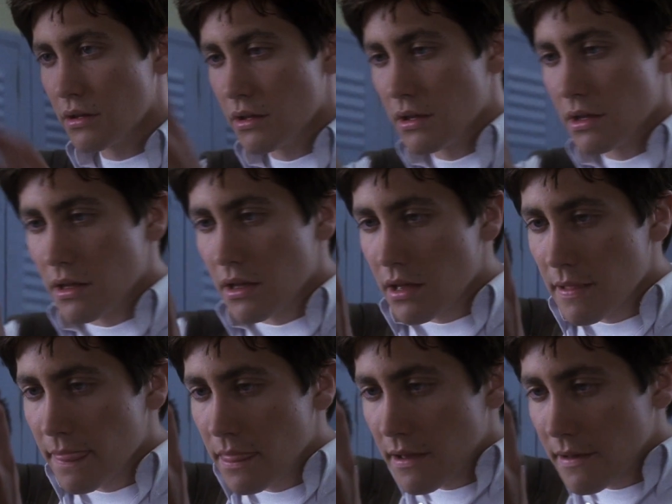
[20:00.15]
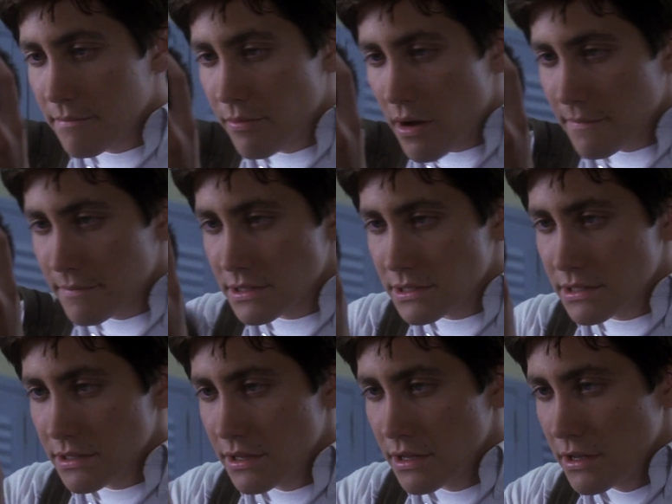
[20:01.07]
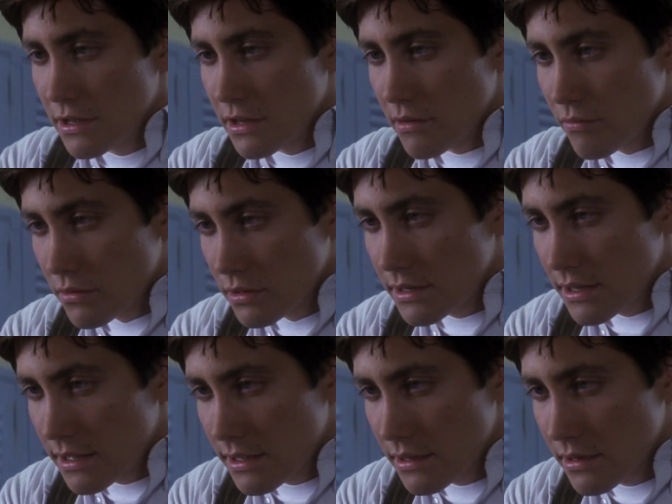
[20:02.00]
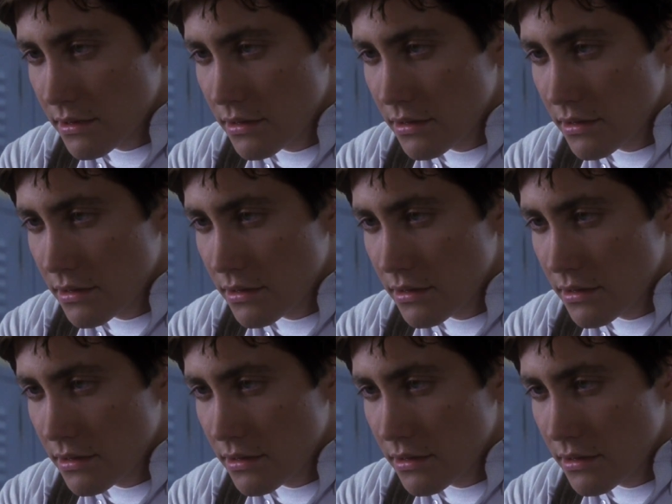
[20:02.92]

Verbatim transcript: I promise that one day